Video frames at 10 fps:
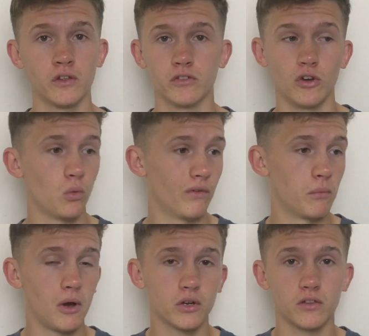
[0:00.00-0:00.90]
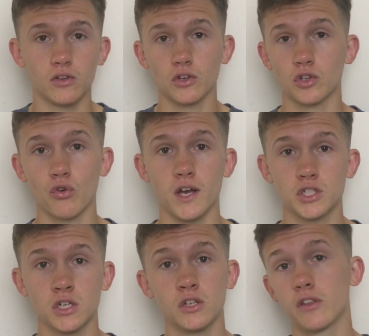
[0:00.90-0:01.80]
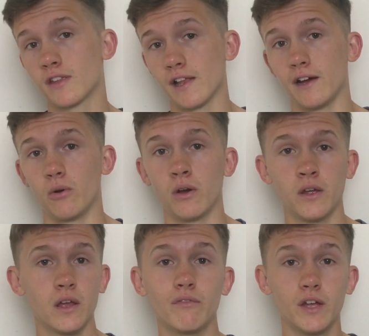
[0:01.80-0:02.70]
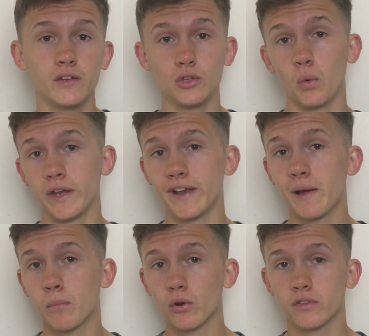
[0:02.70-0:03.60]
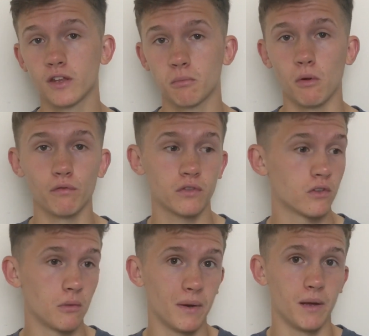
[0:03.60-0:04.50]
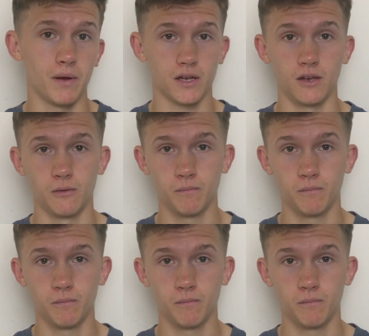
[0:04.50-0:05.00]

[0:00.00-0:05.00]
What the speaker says: So when the market starts to crash, you sell out. And then you wait 9.6 months to buy back in.